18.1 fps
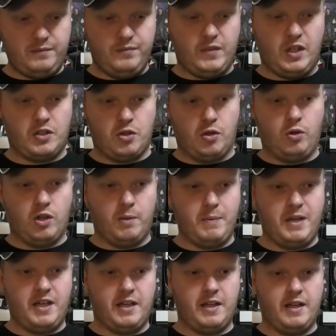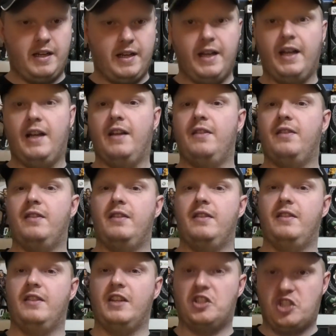the tournament,
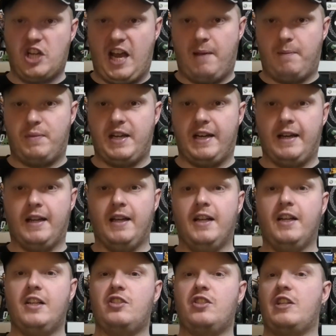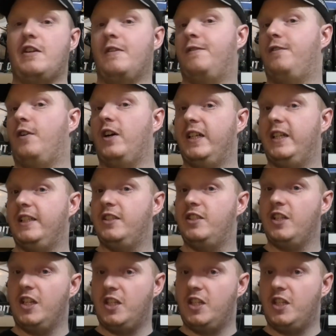the champion. So you fight into